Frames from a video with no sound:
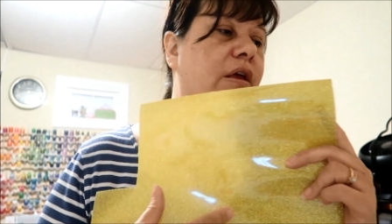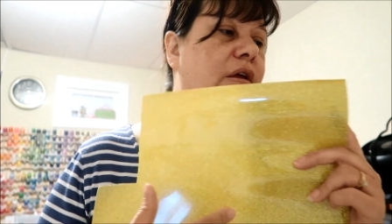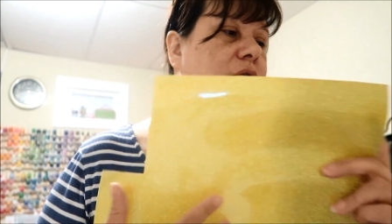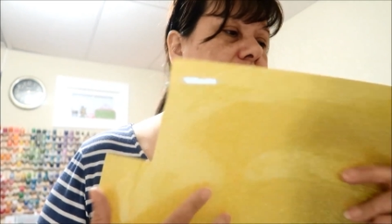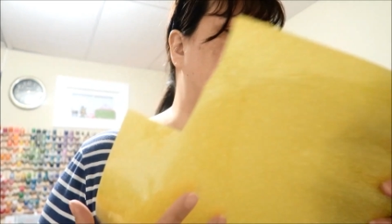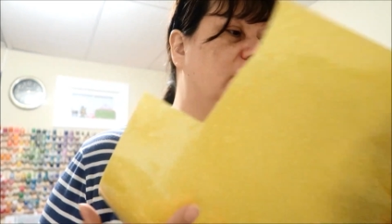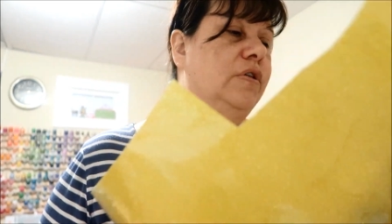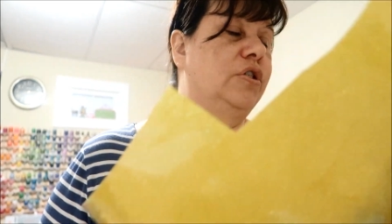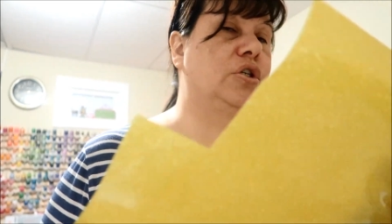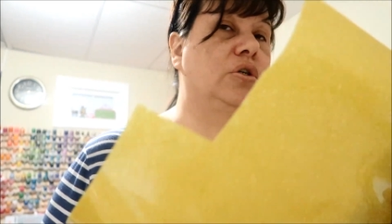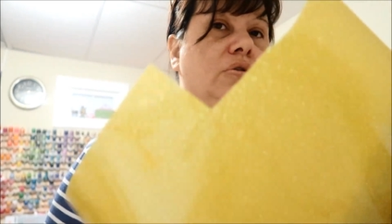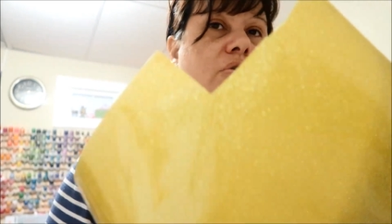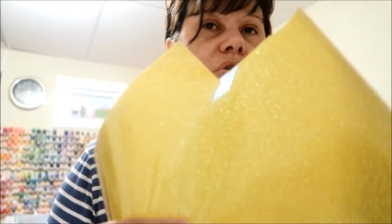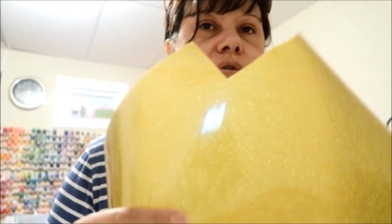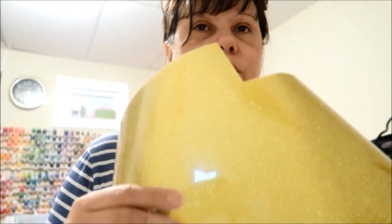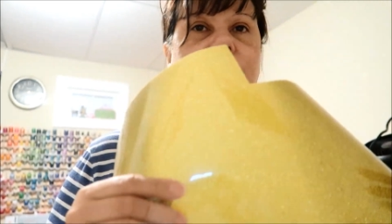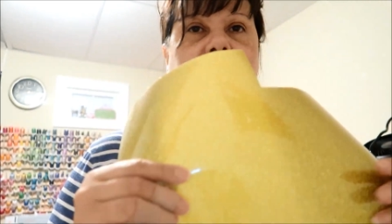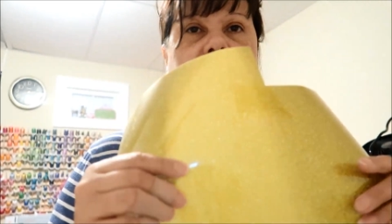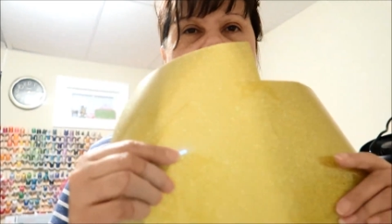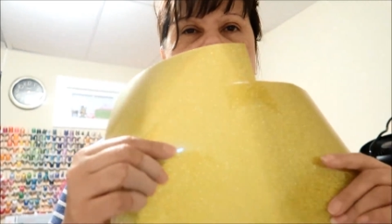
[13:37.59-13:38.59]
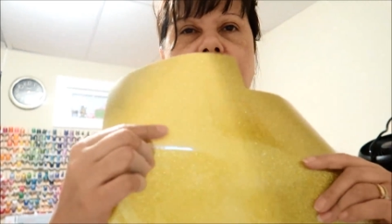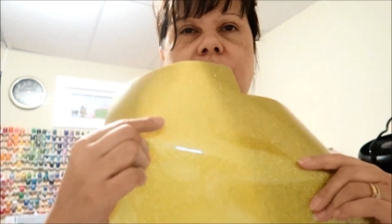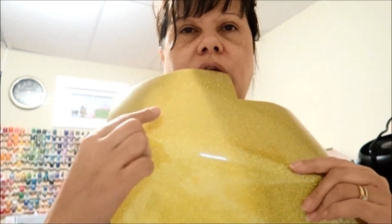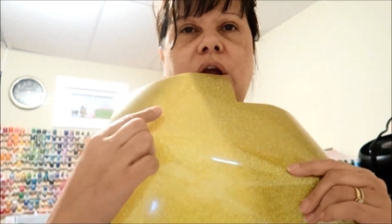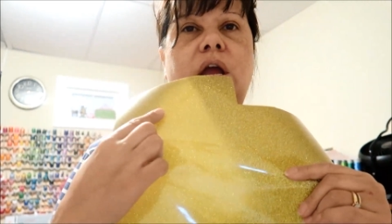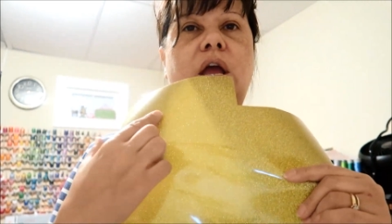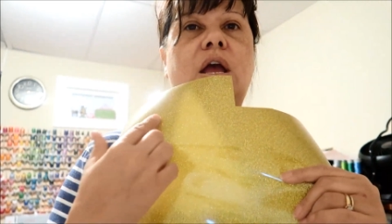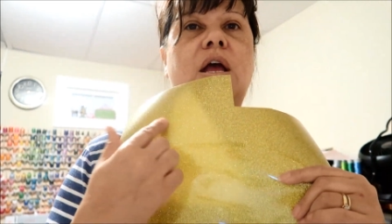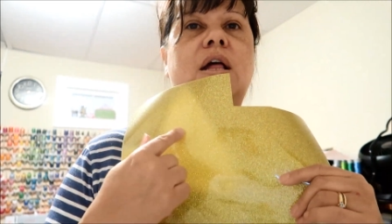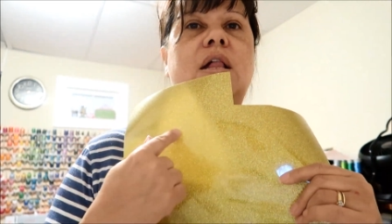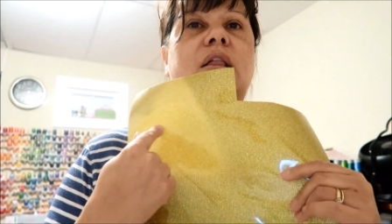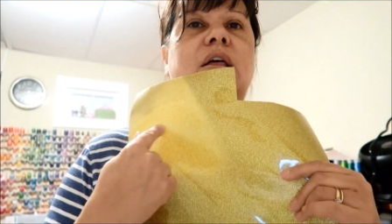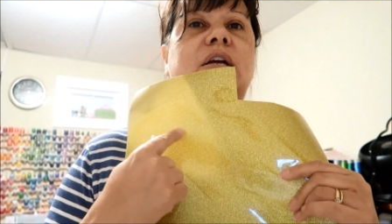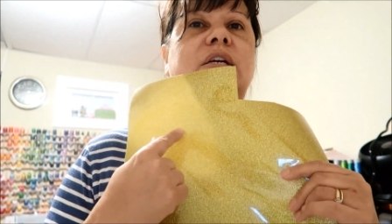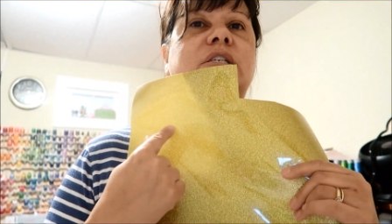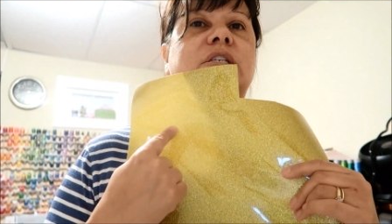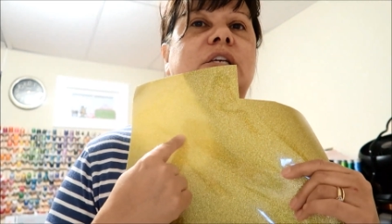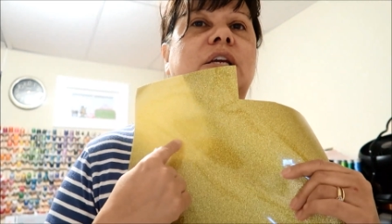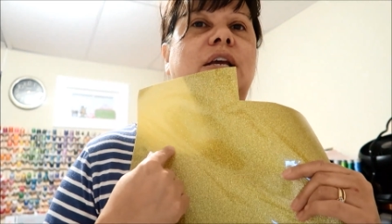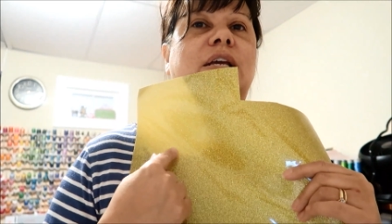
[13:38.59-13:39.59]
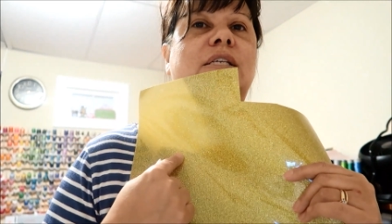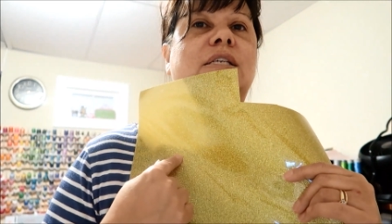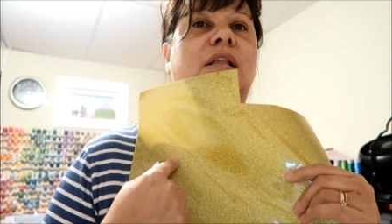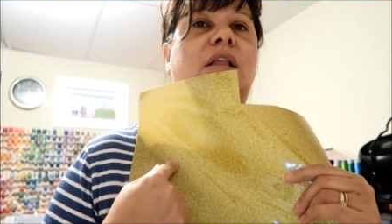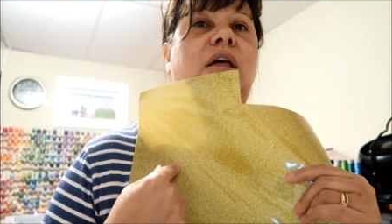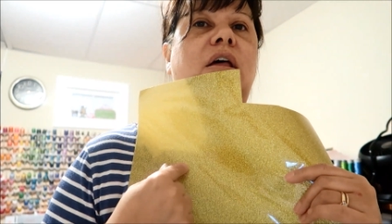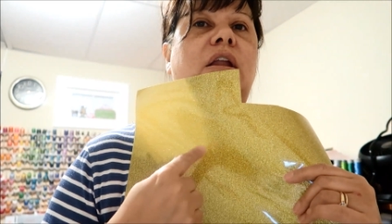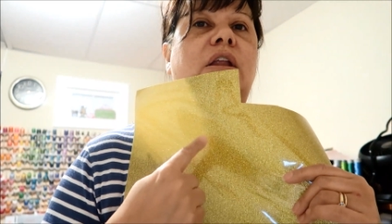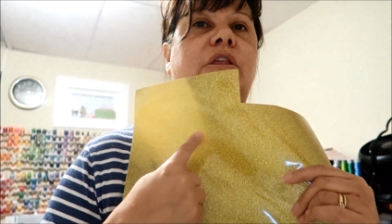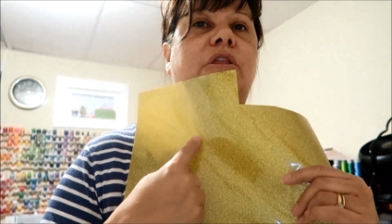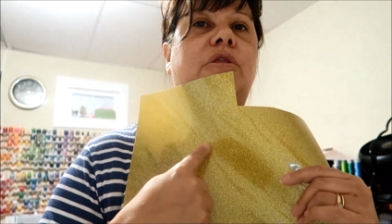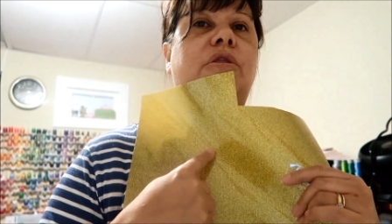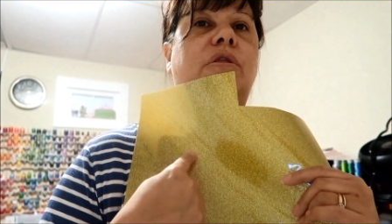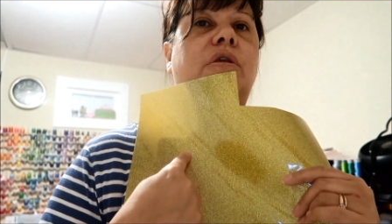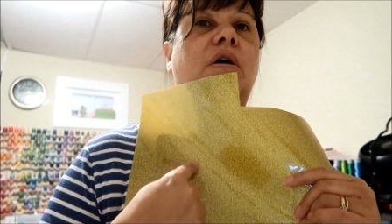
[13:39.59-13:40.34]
Like for JoJo's hair, like she has a lot of